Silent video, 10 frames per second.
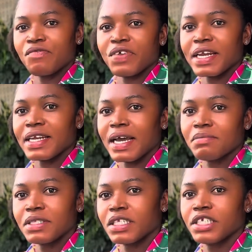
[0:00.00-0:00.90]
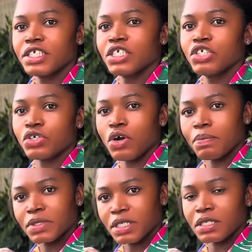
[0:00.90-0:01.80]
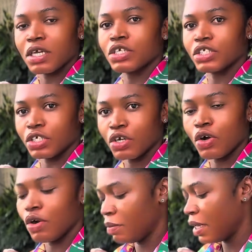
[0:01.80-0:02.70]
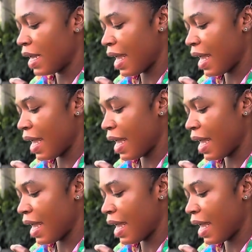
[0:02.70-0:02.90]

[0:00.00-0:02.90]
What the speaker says: vietnamteachingjobs.com.